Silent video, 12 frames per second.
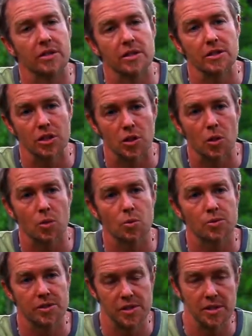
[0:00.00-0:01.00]
And in the
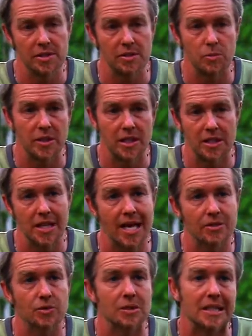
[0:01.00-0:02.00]
cold season, we can
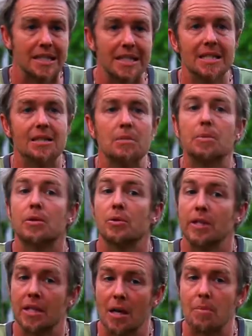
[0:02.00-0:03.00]
naturally heat the
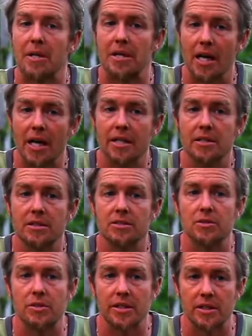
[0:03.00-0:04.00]
building up at night
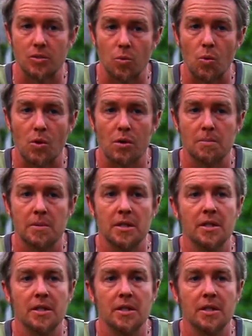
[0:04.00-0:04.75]
so that it's warm.